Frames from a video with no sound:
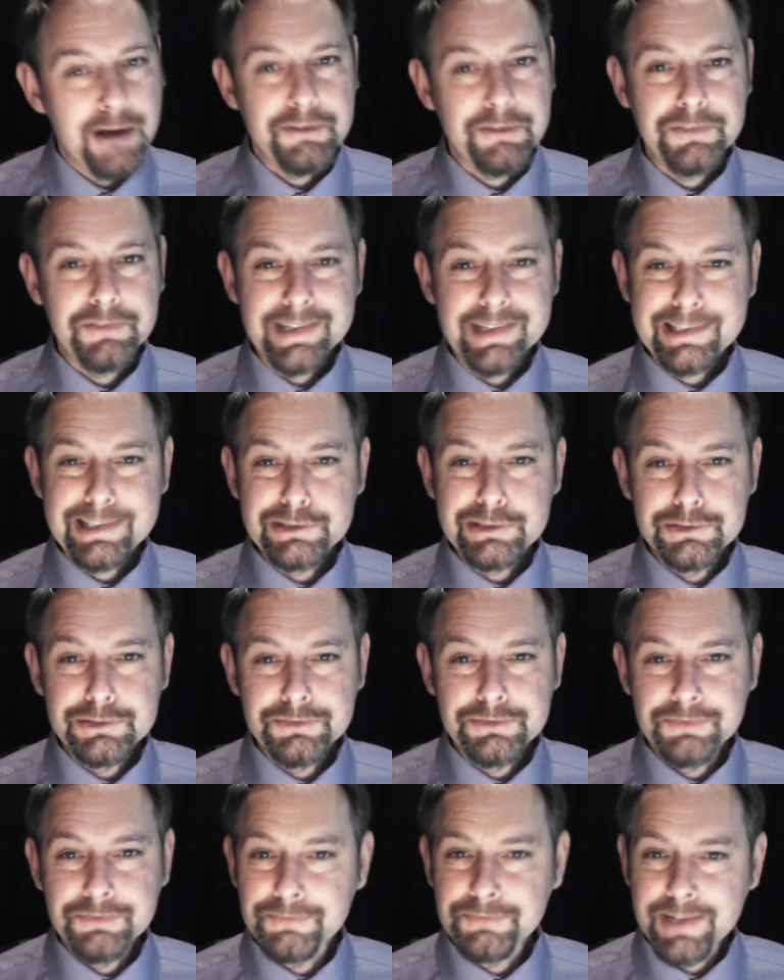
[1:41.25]
Our
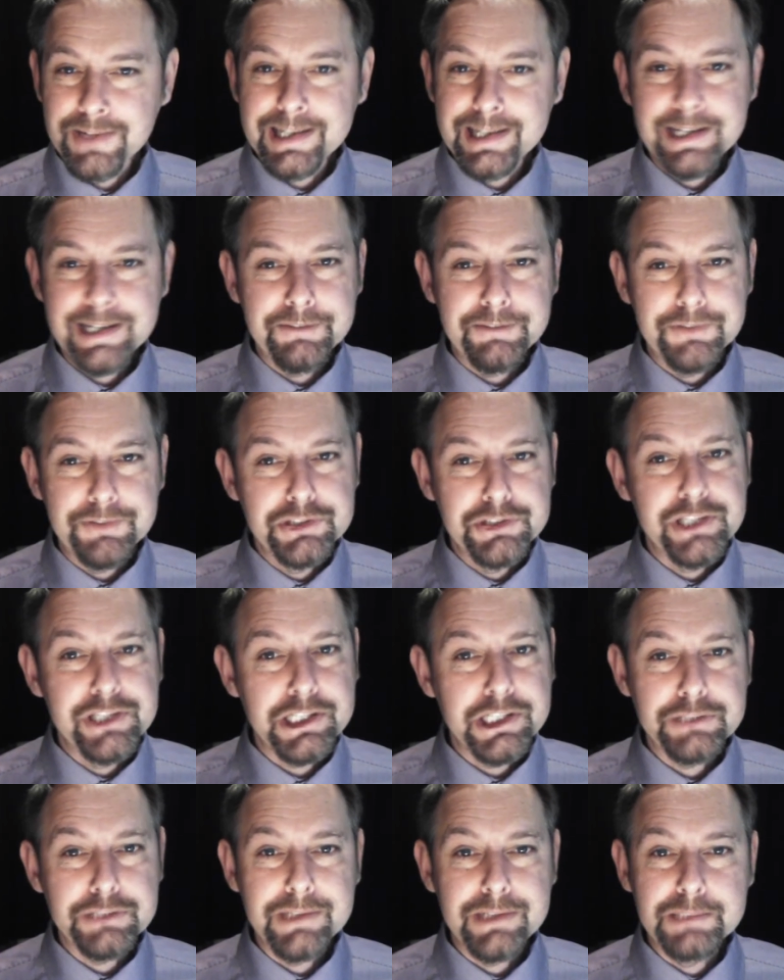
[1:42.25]
fiscal fiddling
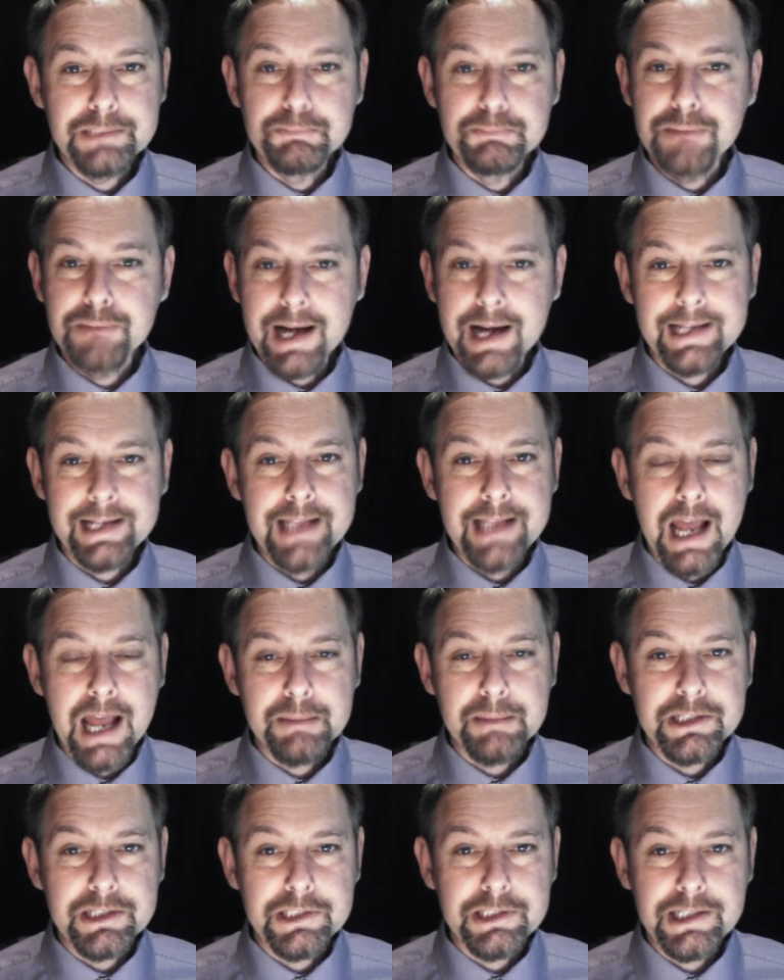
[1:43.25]
fiduciaries back in the
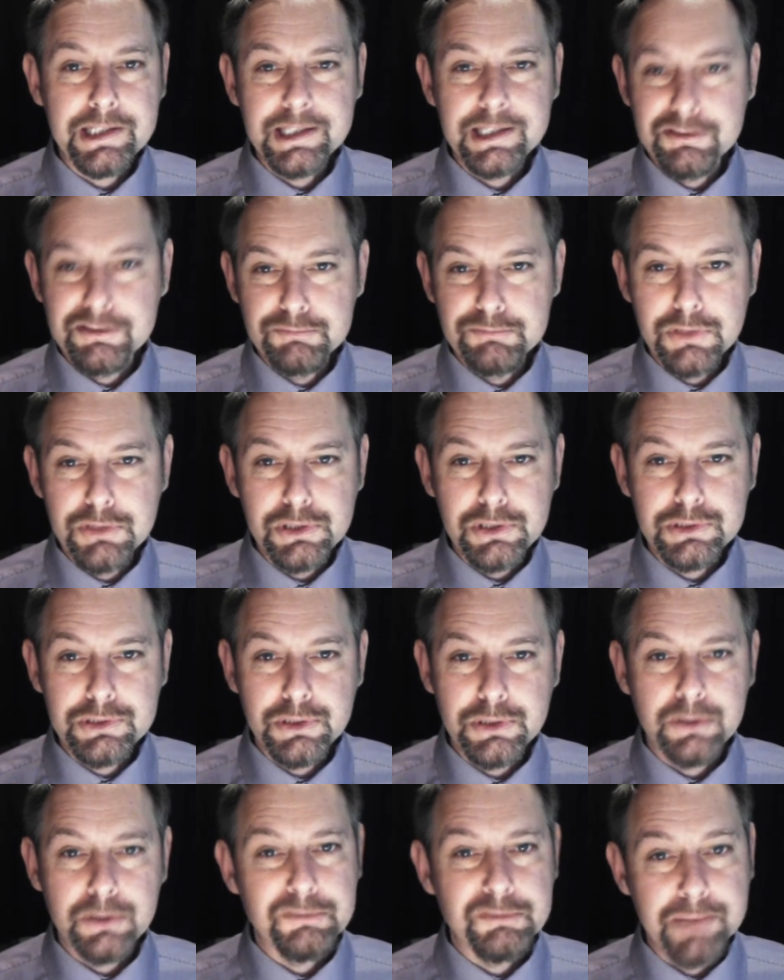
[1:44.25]
hemicycle of
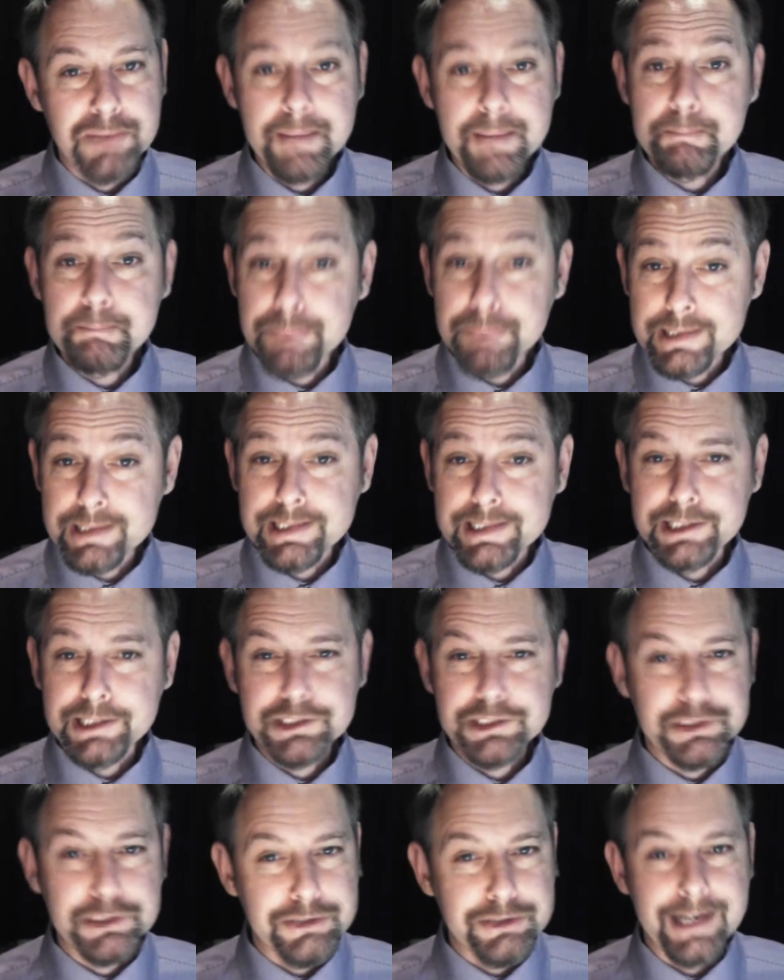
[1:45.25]
Mordor have been busy
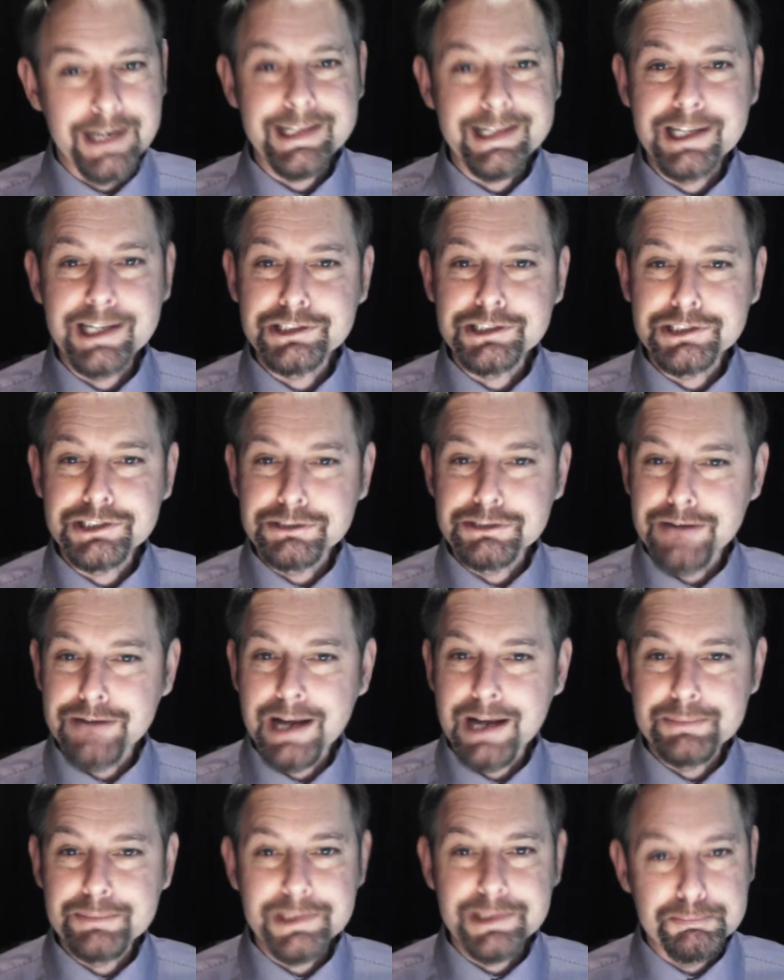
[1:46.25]
striking
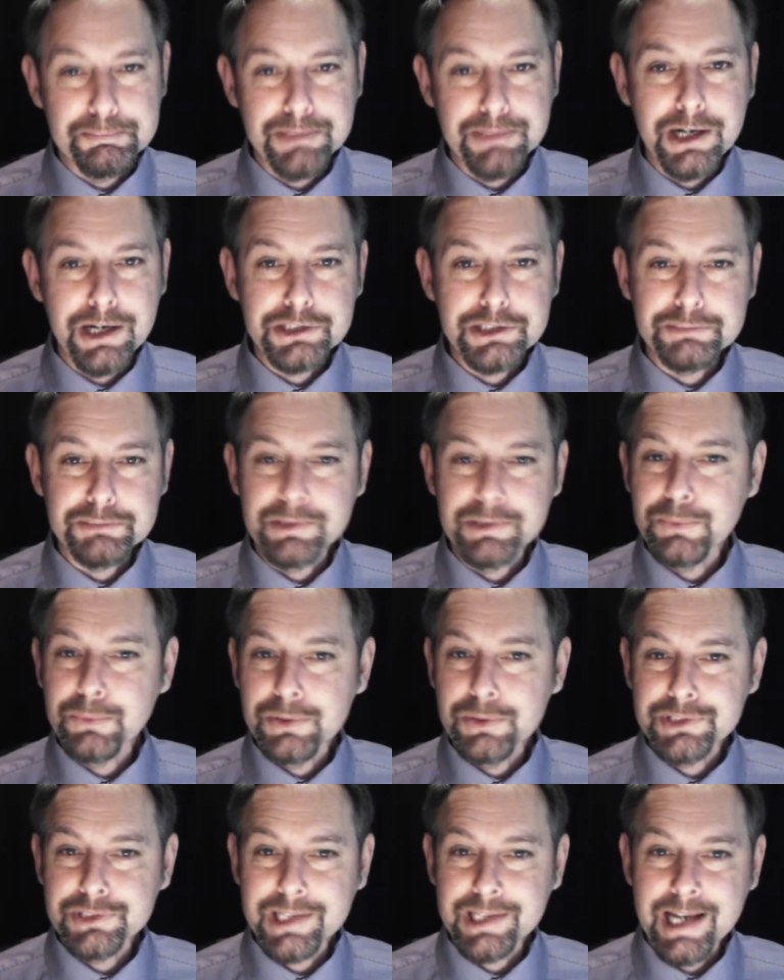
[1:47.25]
scribe to
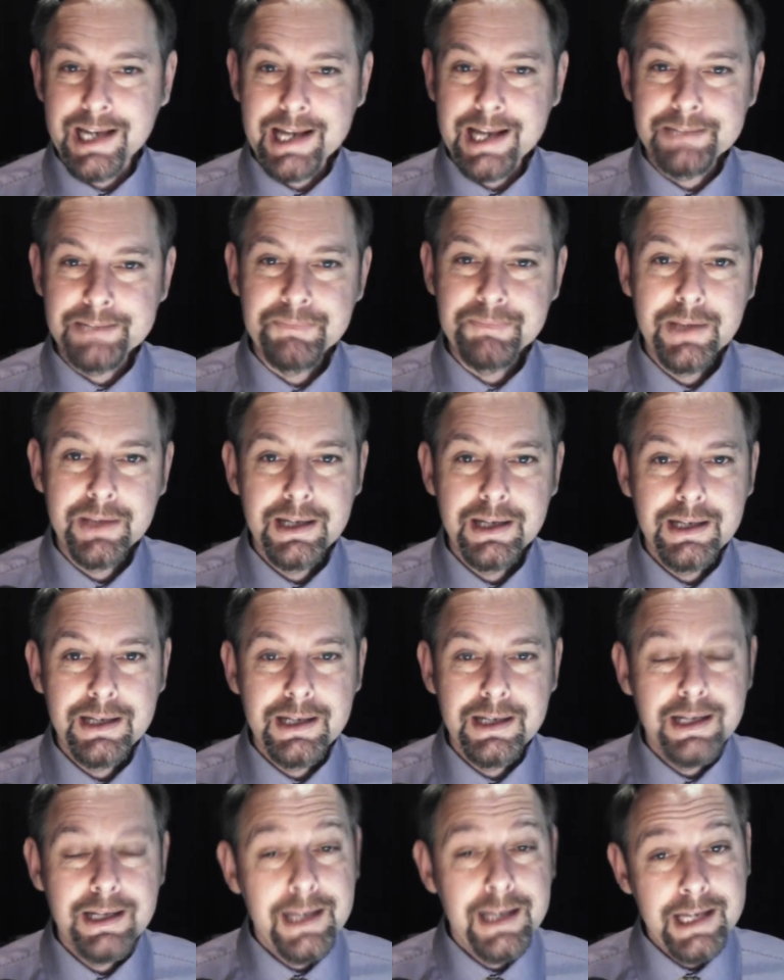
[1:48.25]
parchment once again.
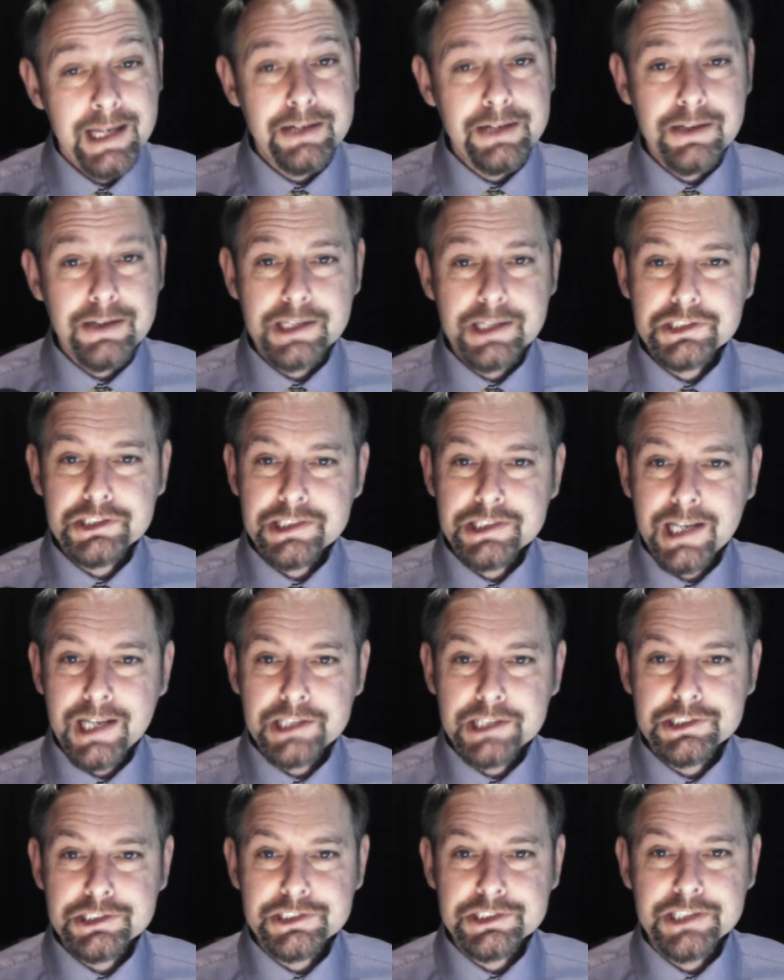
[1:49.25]
In our
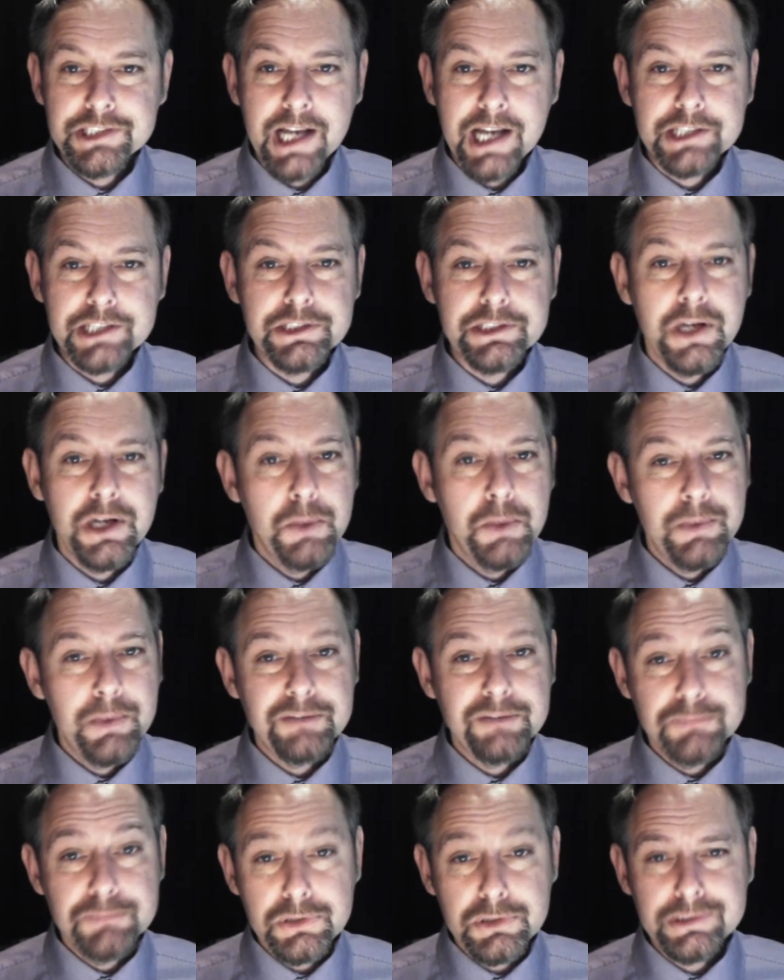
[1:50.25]
legislation section,
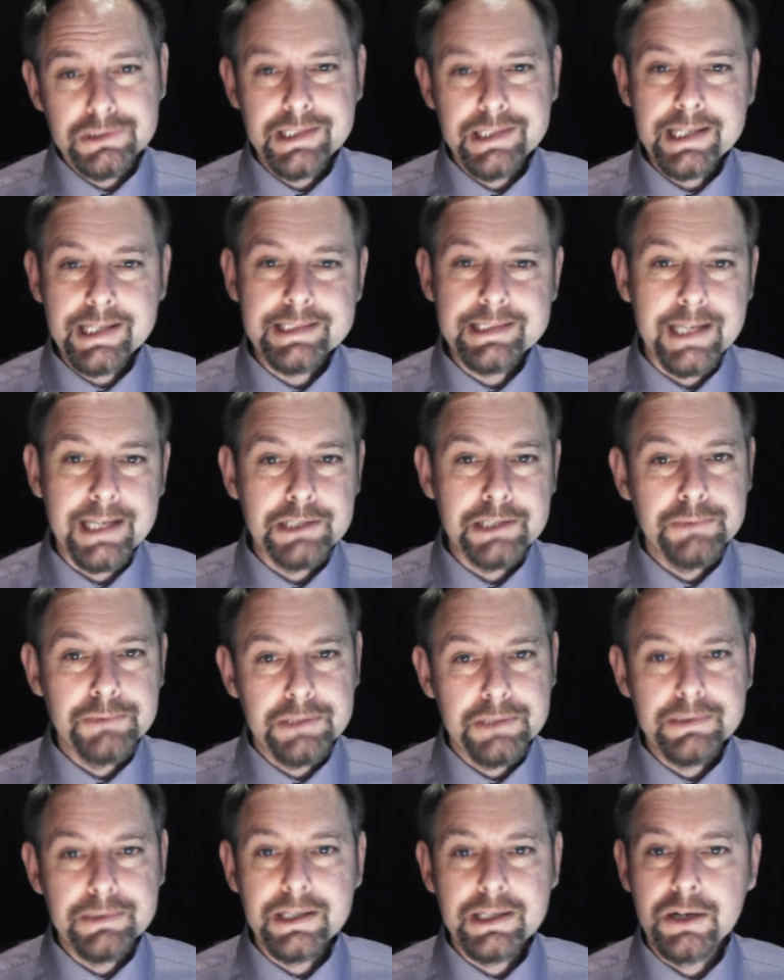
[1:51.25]
we have more detail
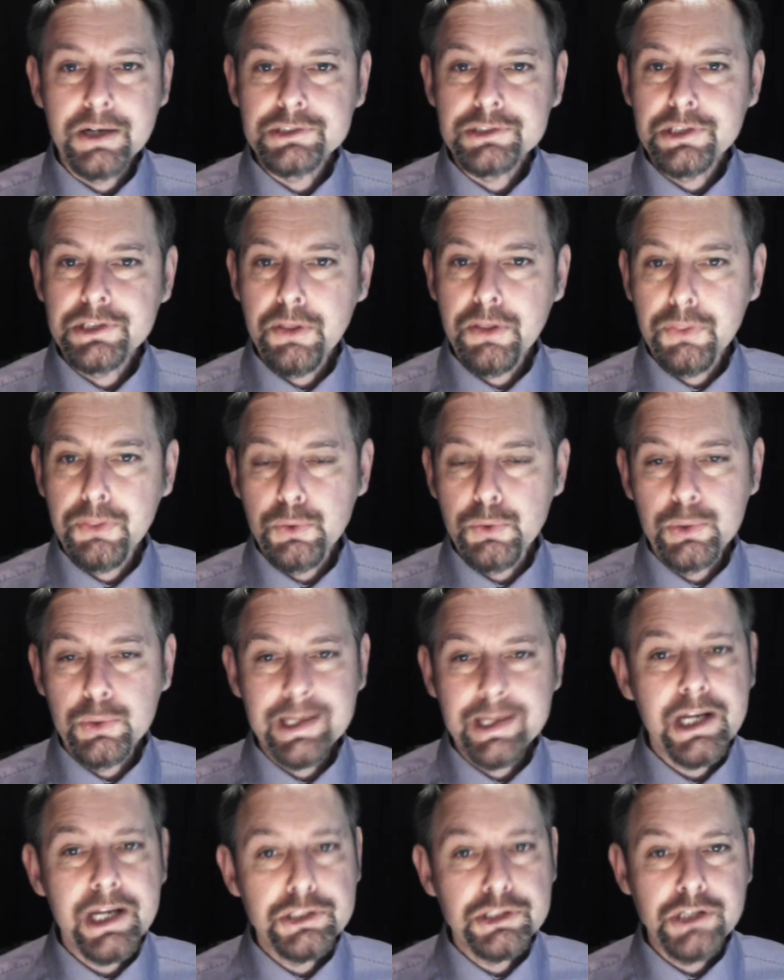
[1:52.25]
with regard to the
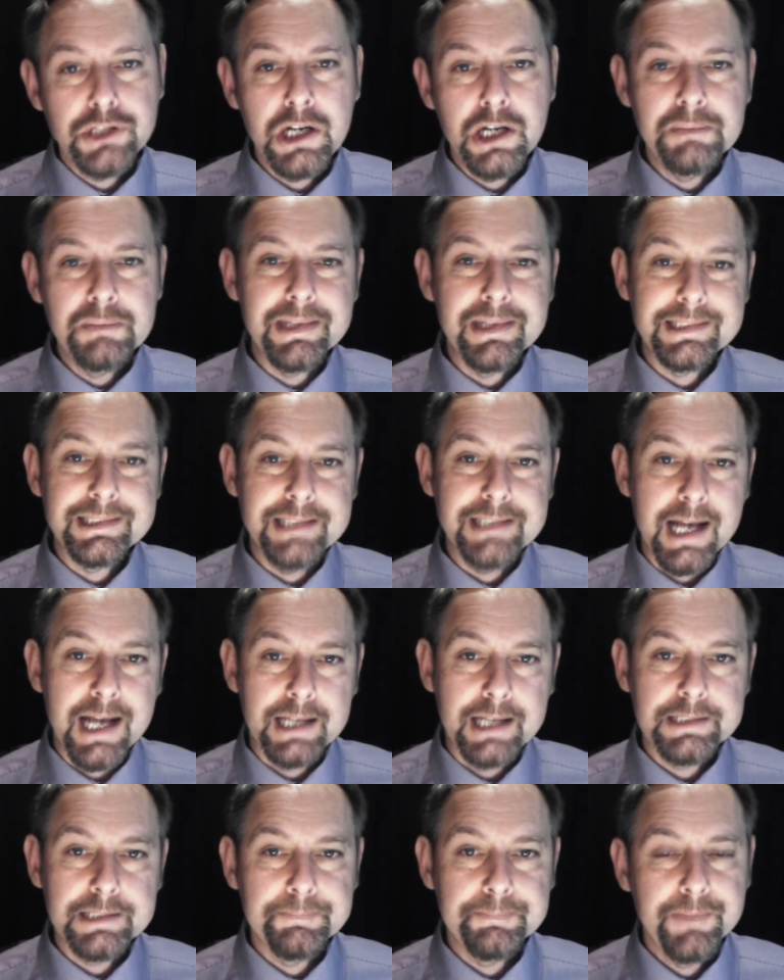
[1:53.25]
thorny Tobin
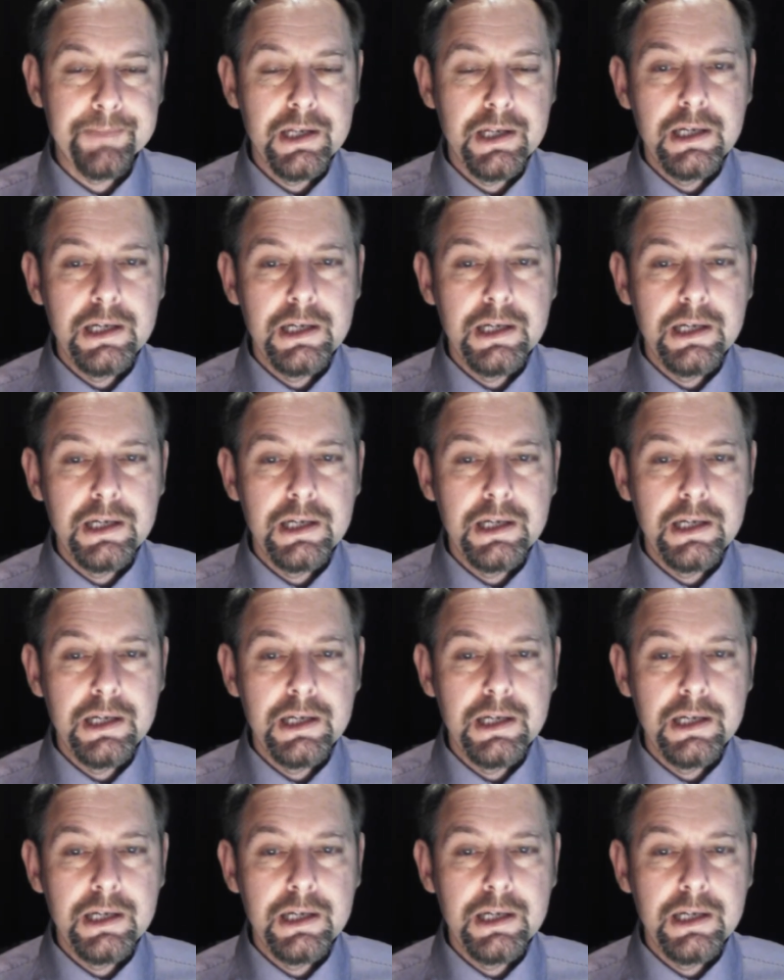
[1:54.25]
tax.